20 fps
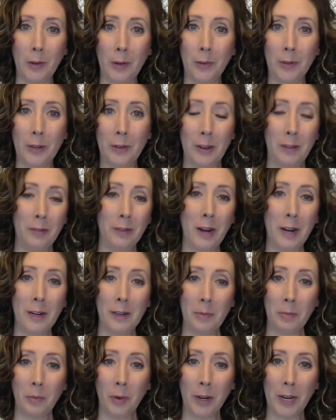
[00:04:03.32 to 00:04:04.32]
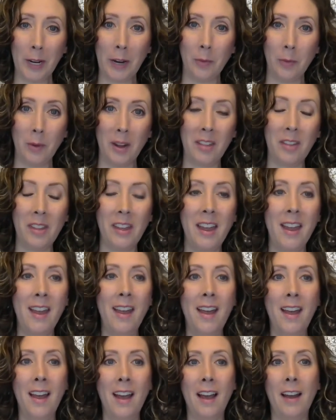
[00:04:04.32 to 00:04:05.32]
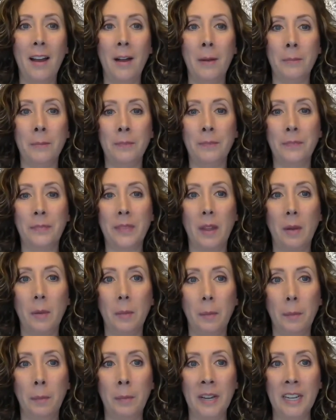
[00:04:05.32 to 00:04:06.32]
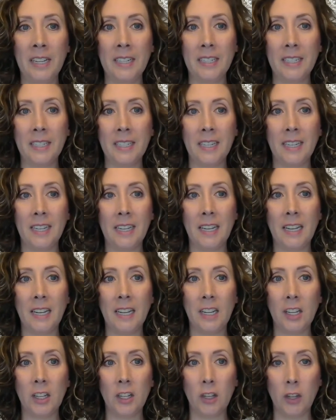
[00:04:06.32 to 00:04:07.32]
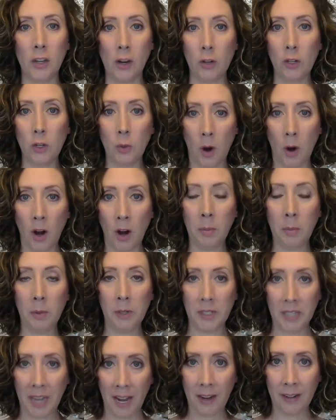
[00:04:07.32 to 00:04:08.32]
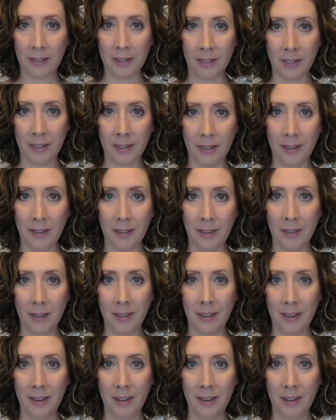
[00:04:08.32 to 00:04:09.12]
don't even end up working with. But you are protected